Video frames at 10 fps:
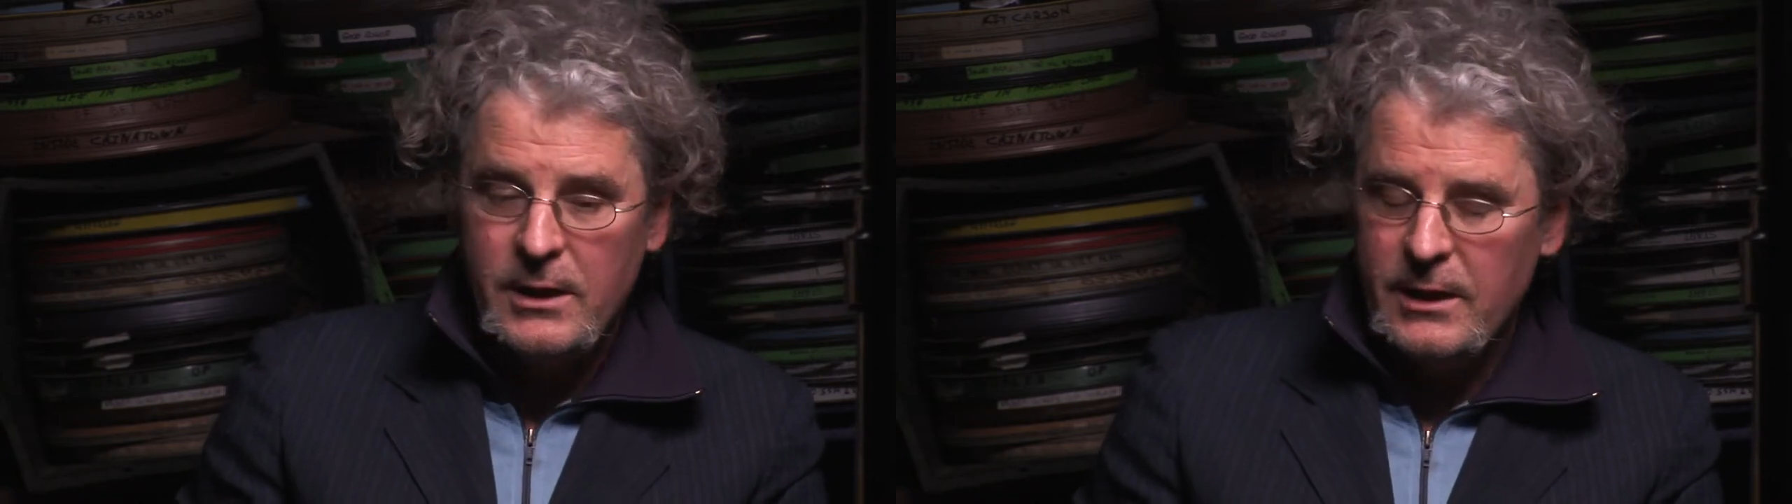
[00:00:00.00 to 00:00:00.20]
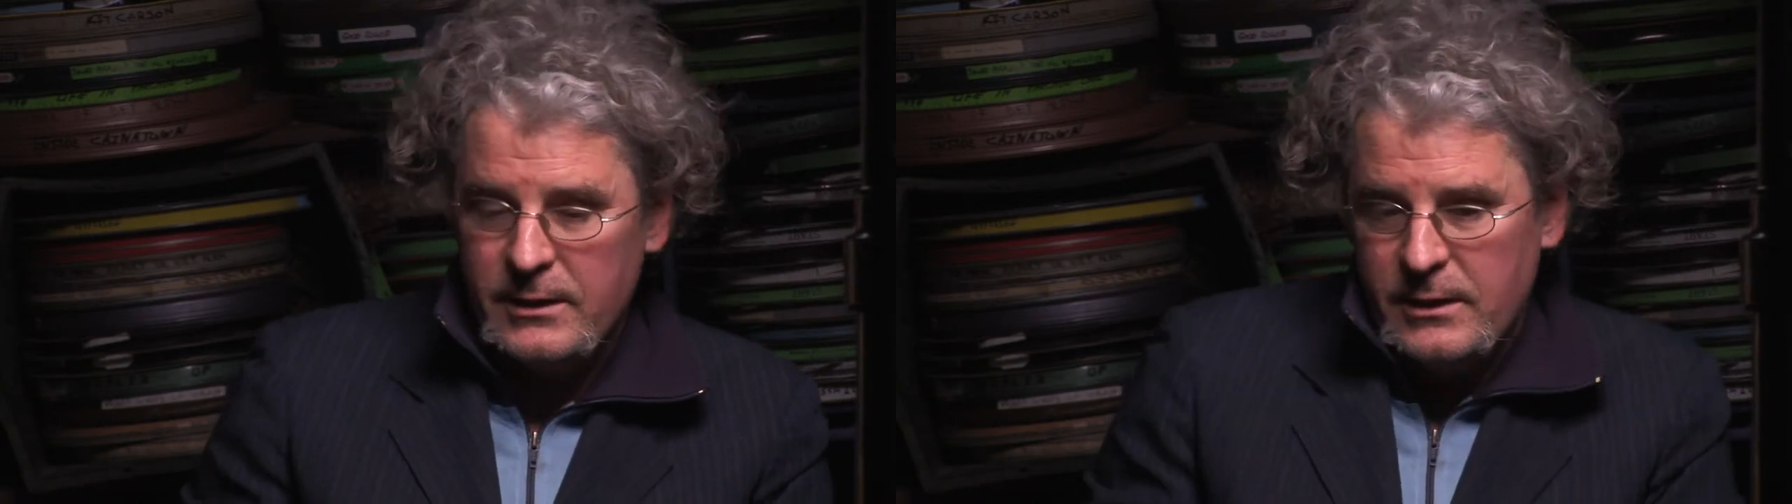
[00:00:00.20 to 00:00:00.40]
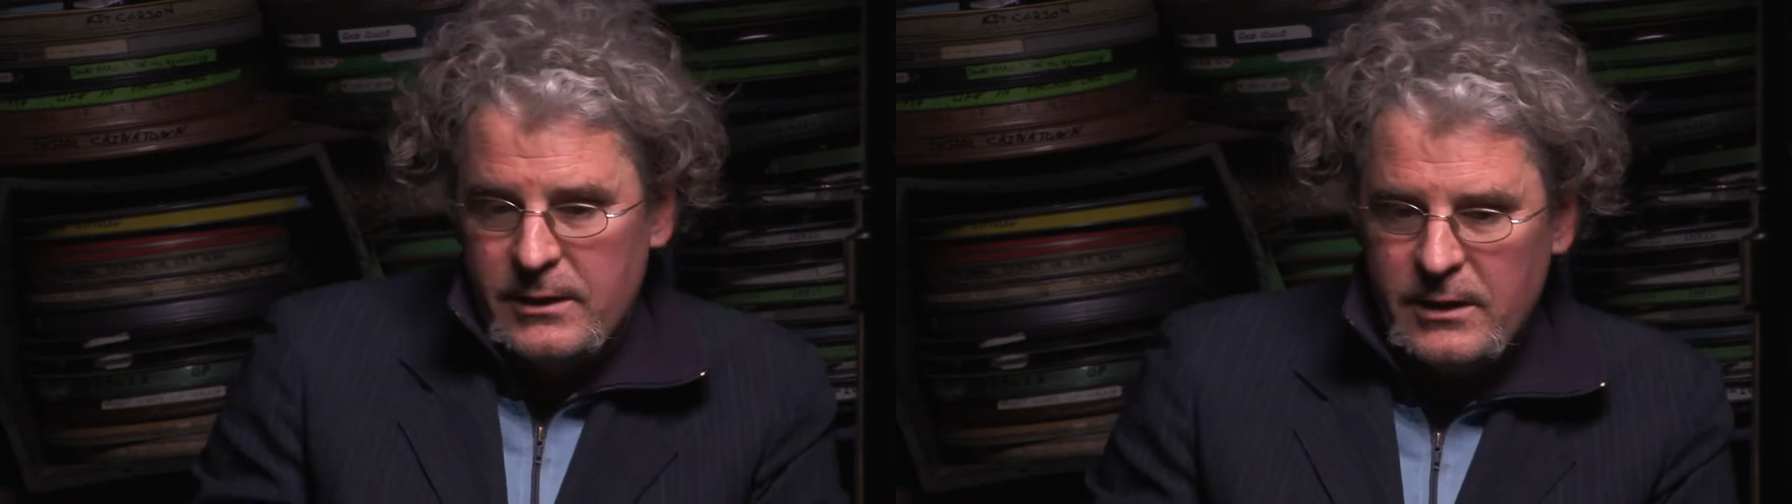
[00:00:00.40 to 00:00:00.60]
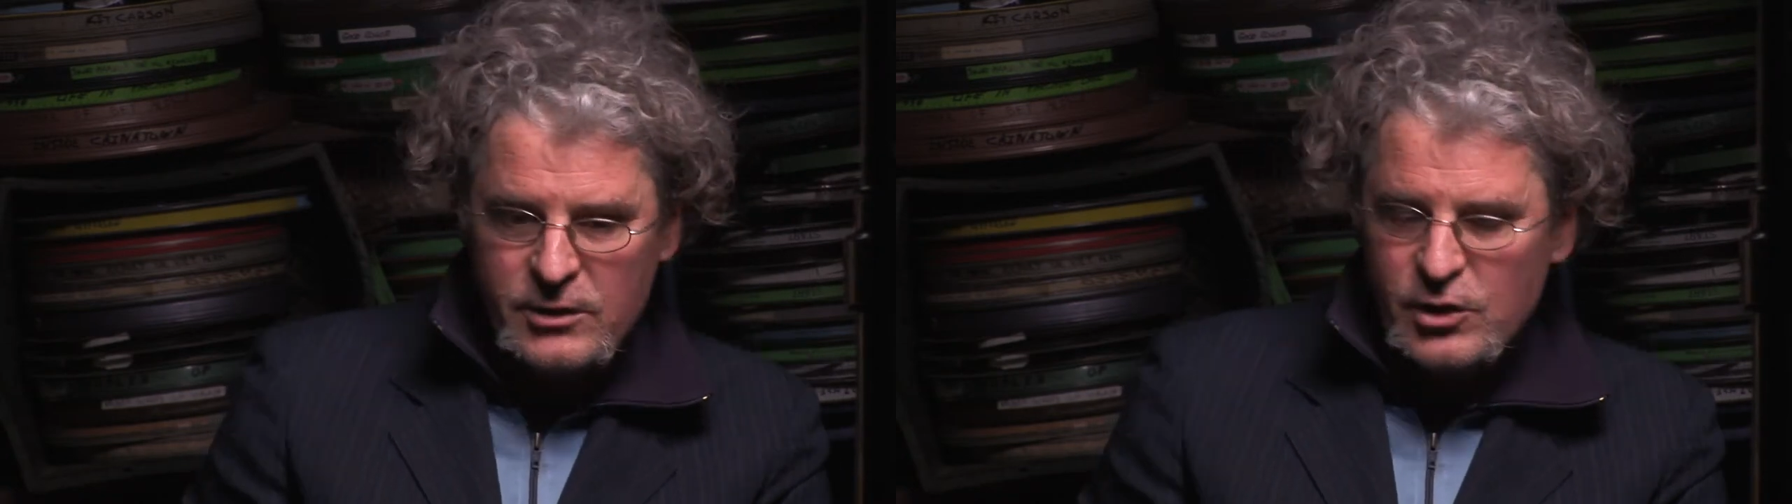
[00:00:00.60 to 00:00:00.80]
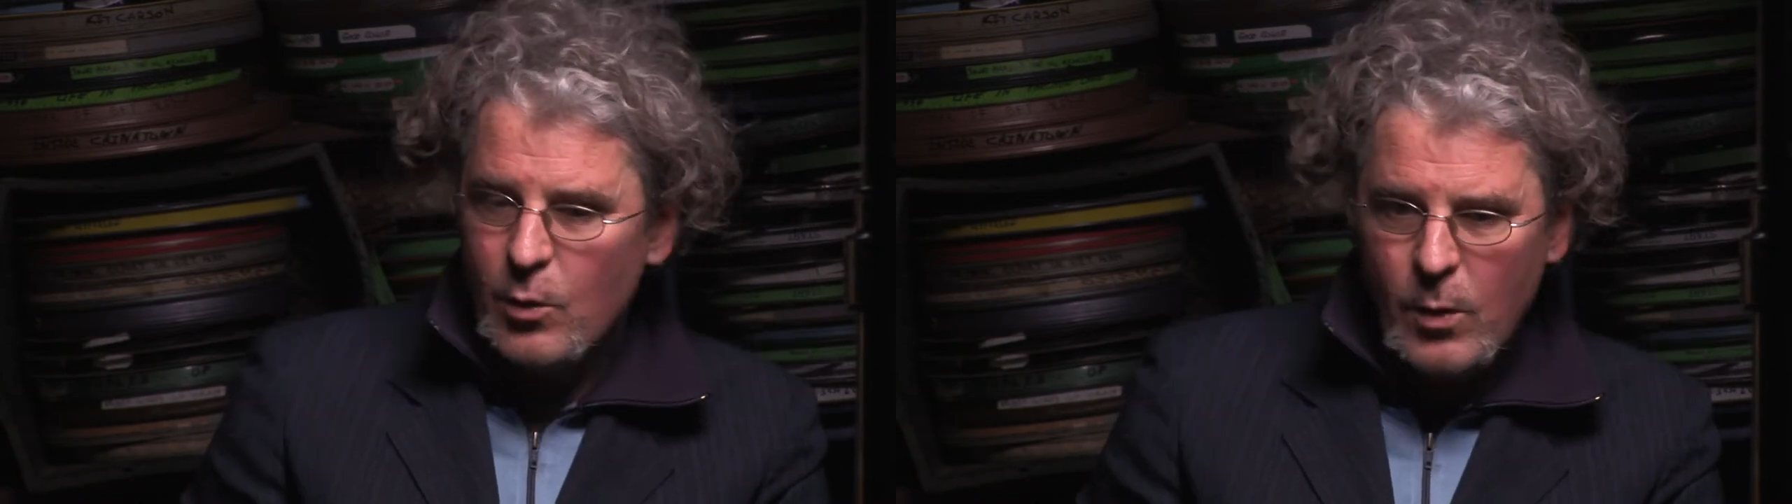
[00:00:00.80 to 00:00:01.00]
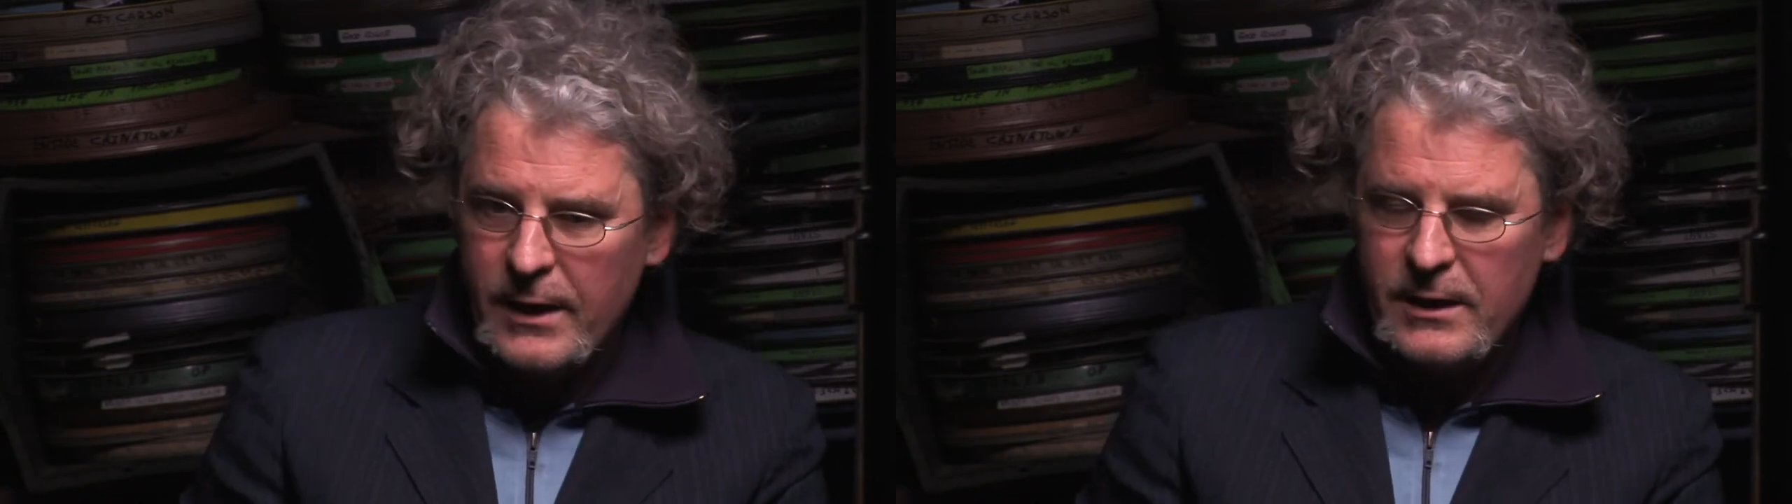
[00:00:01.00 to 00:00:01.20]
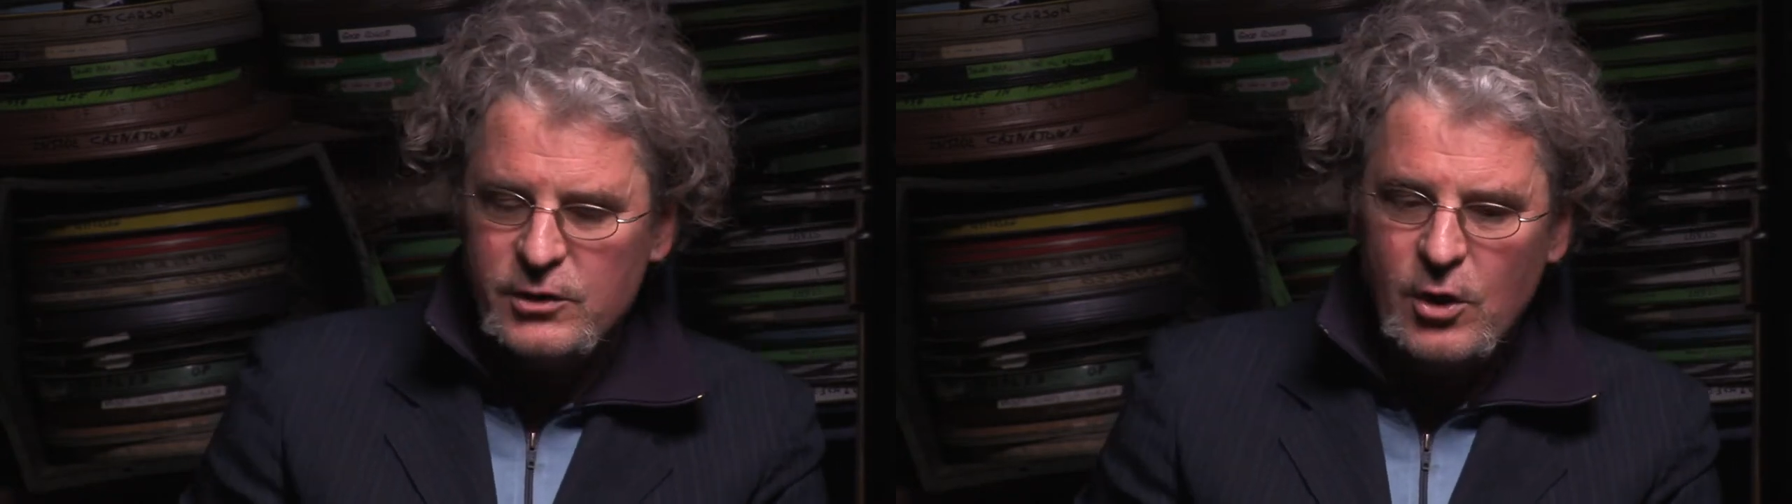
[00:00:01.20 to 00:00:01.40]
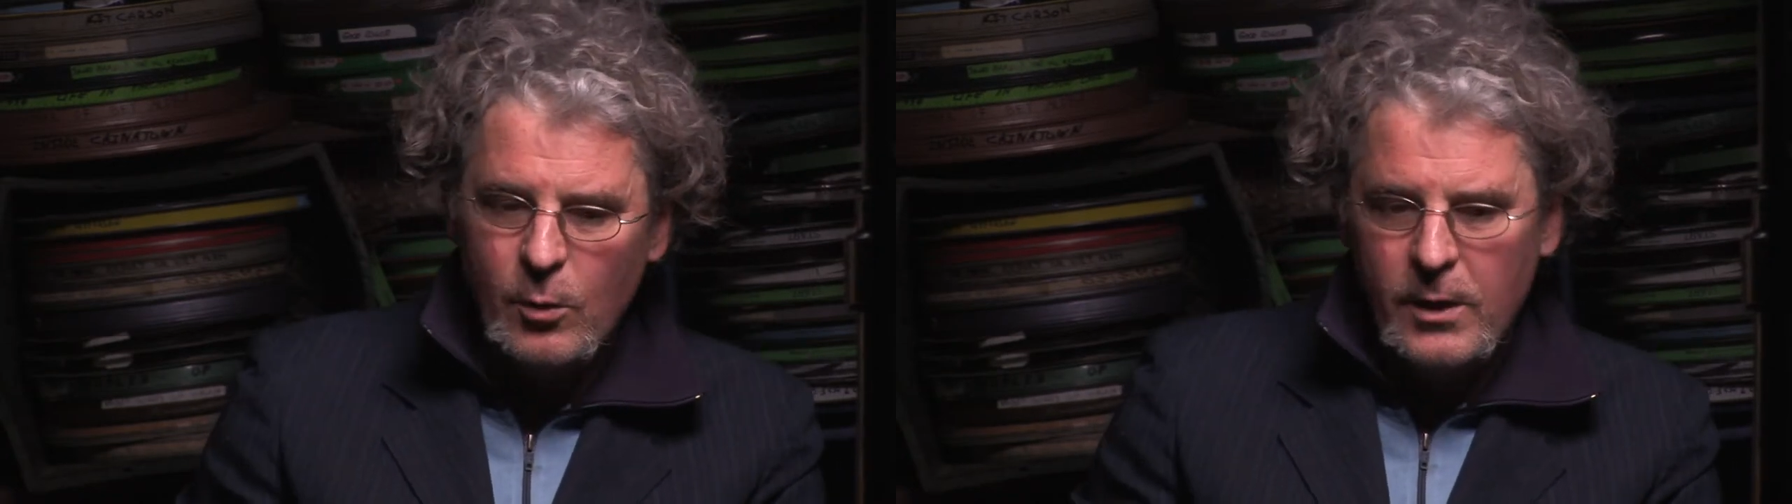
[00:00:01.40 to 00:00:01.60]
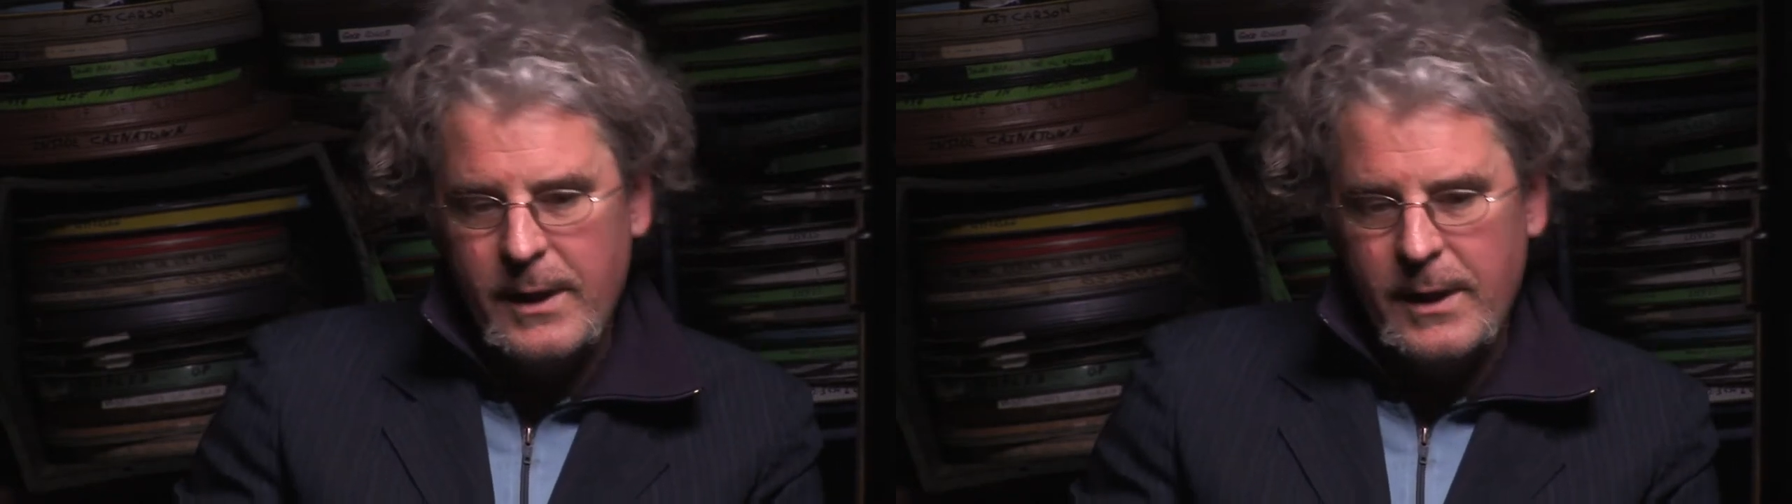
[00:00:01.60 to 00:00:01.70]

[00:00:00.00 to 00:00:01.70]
And so what? So